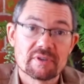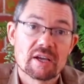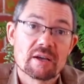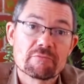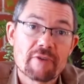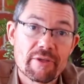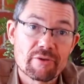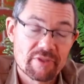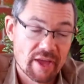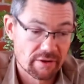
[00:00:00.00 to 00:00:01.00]

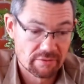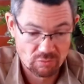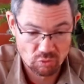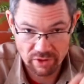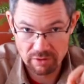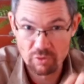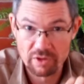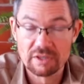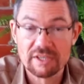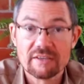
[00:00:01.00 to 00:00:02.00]
rather than
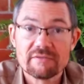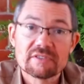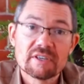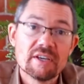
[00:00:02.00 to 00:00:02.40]
with leaves.